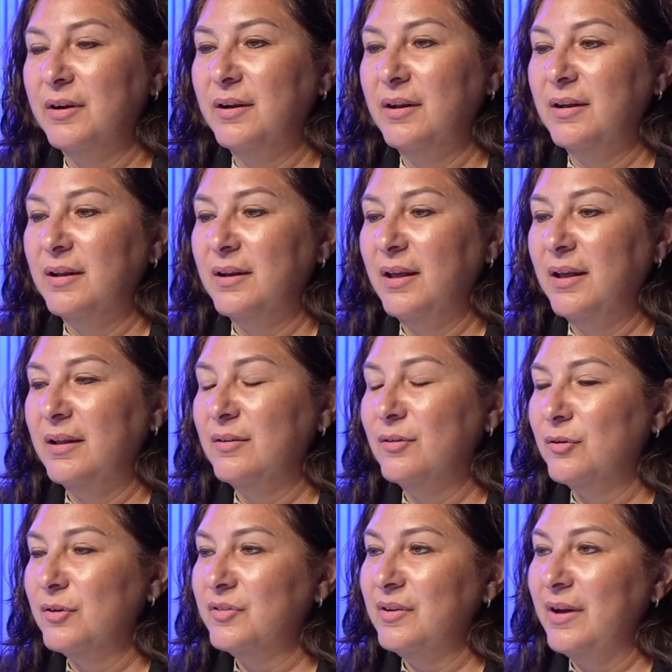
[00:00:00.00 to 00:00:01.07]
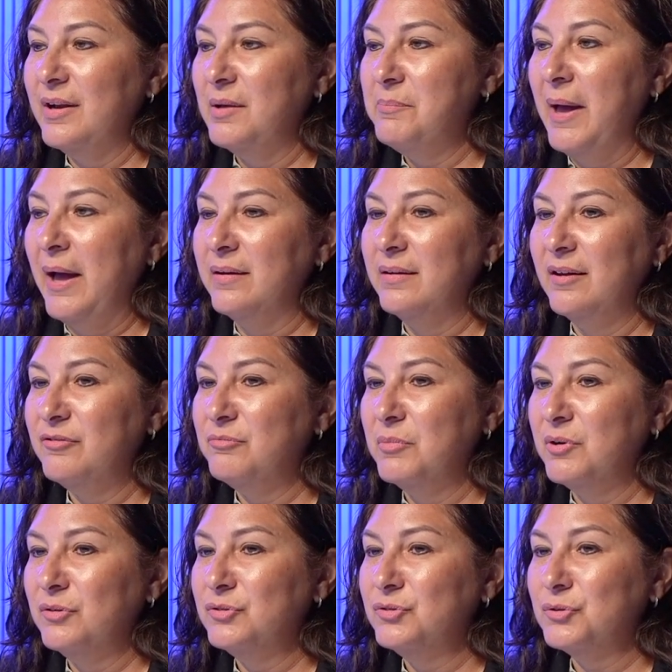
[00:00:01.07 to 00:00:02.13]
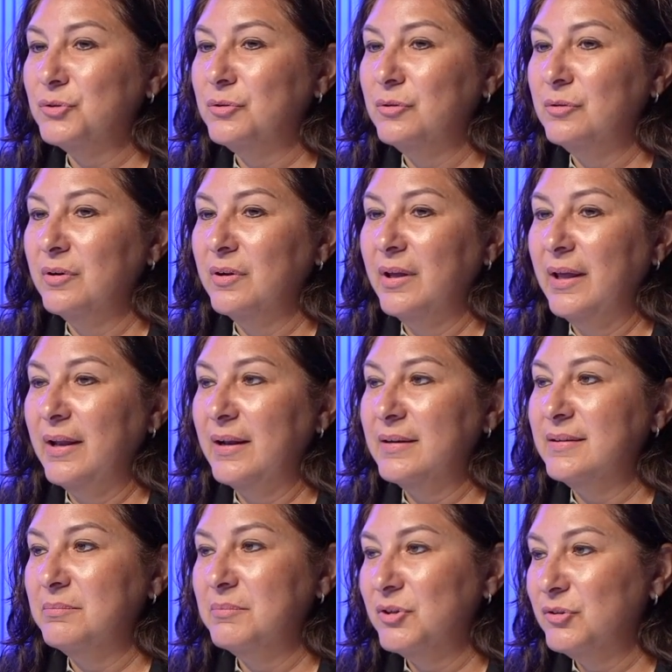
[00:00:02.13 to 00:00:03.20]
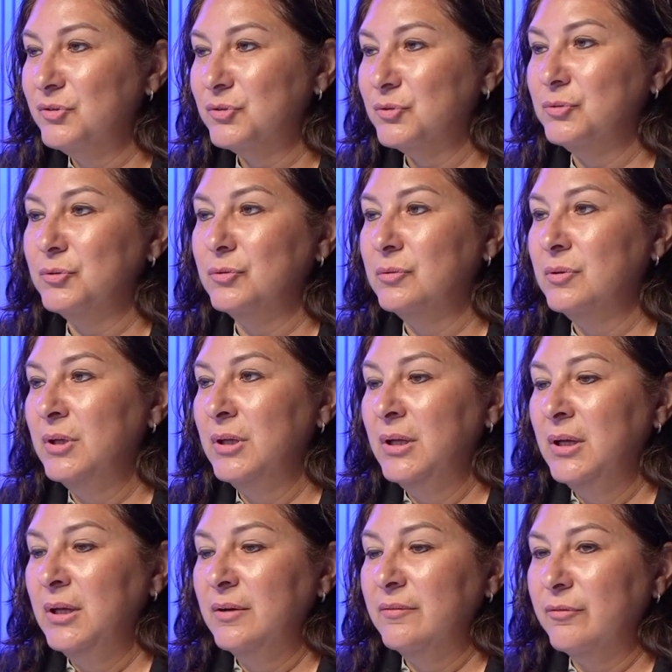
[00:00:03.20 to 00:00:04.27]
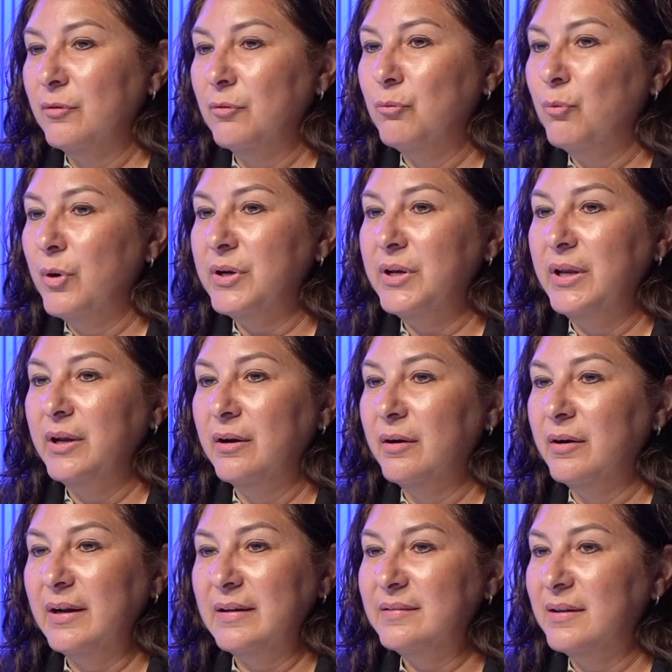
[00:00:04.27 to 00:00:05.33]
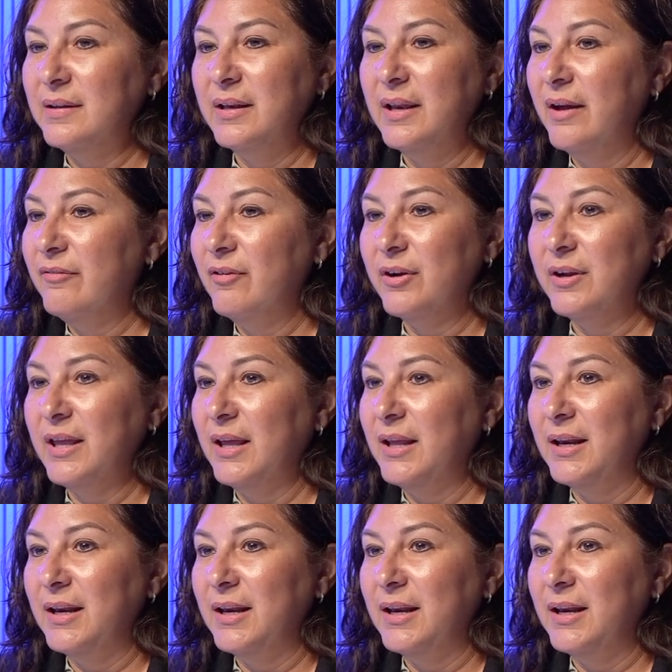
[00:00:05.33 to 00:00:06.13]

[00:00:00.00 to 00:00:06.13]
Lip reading: at Northside at Pat Neff Middle School, and I did middle school for 1 year, and I said, never again.